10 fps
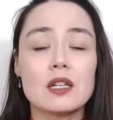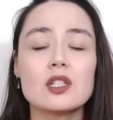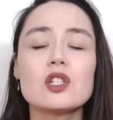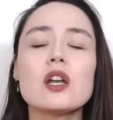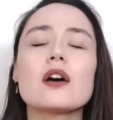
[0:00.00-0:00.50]

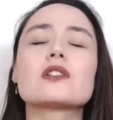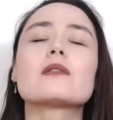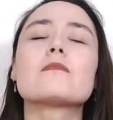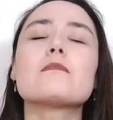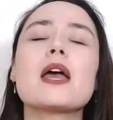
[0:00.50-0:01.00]
Just
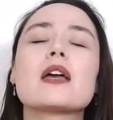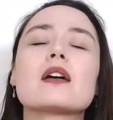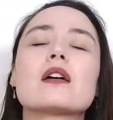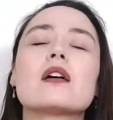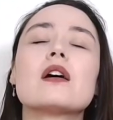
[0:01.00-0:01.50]
make
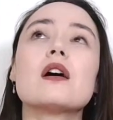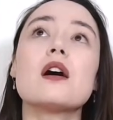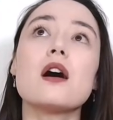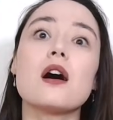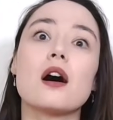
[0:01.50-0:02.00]

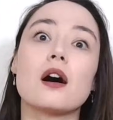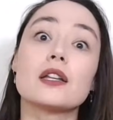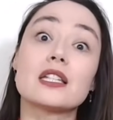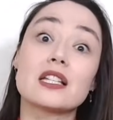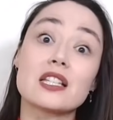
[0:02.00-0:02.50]
a
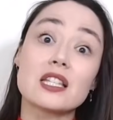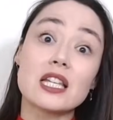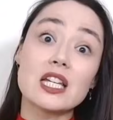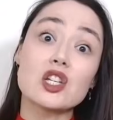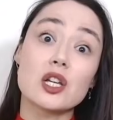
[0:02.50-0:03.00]

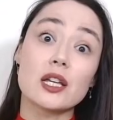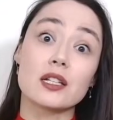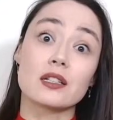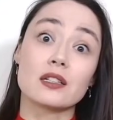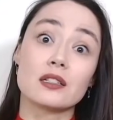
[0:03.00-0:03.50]
decision.